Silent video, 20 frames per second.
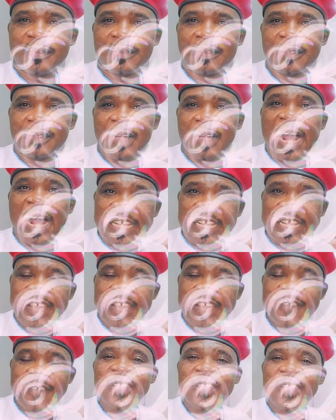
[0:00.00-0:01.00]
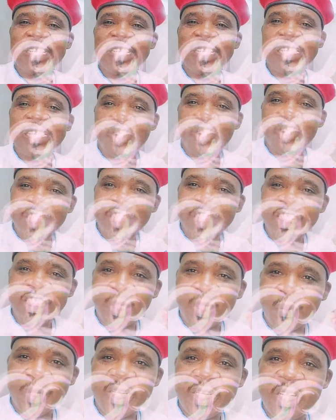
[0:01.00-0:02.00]
And if the
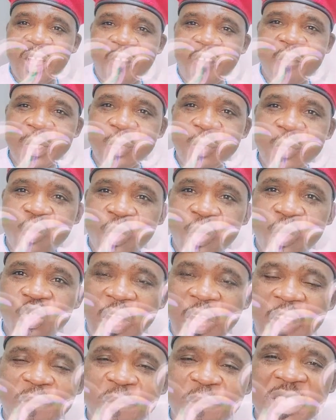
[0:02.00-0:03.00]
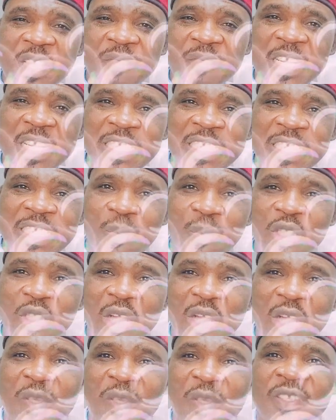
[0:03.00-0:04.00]
Janjaweed government want to have peace, if Nigeria want to
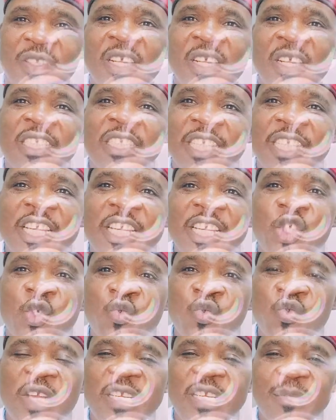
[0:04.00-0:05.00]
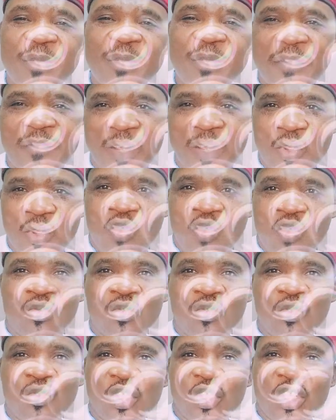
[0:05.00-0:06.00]
have peace, they should let Biafra go.
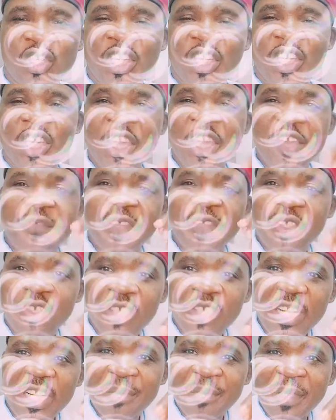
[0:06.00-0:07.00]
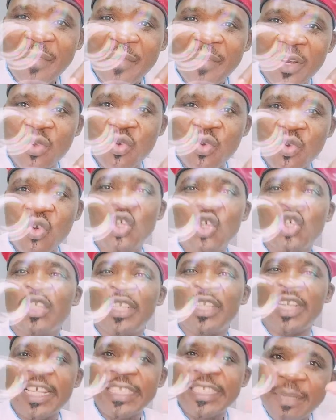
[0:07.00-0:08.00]
If they don't let Biafra go,
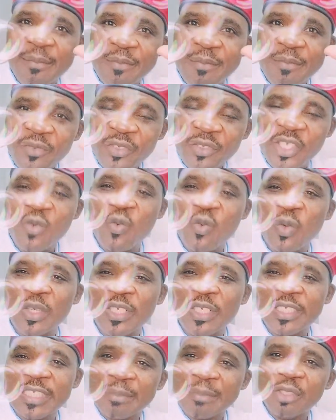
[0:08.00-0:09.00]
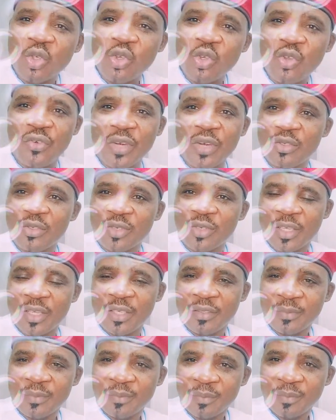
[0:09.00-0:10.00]
let them see what is happening to Ukraine today.
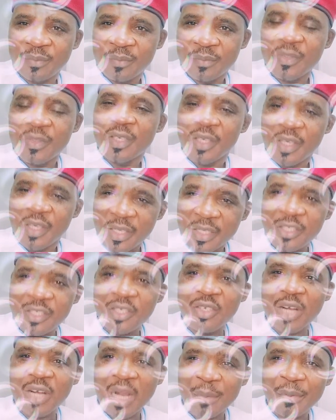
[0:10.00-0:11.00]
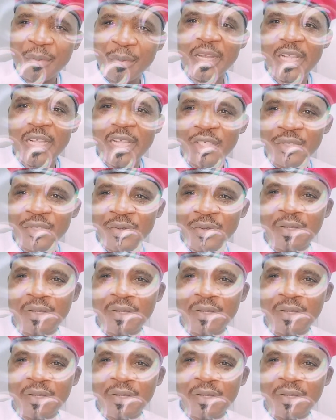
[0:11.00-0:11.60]
It is going to happen in Nigeria.